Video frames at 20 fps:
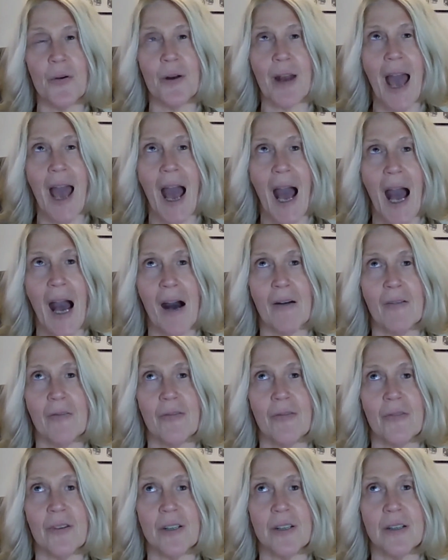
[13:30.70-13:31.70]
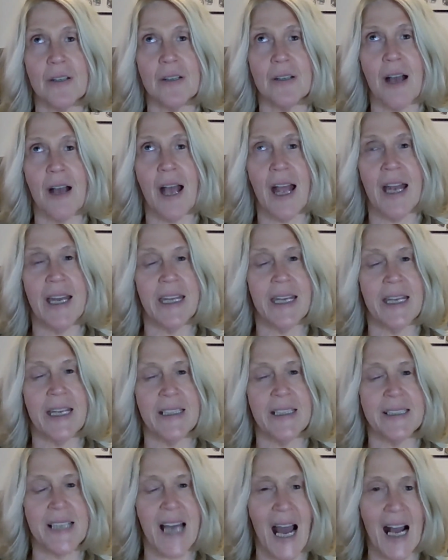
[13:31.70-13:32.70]
have
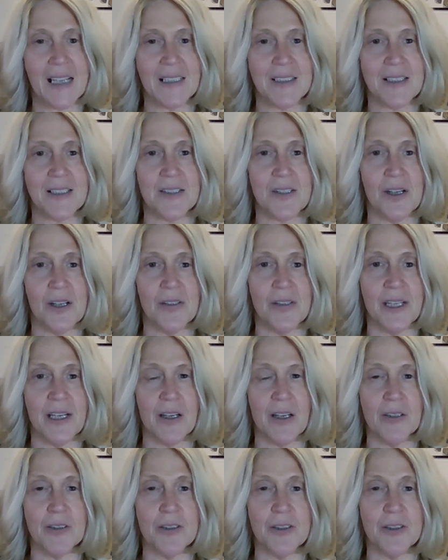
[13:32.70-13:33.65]
any taxes on there,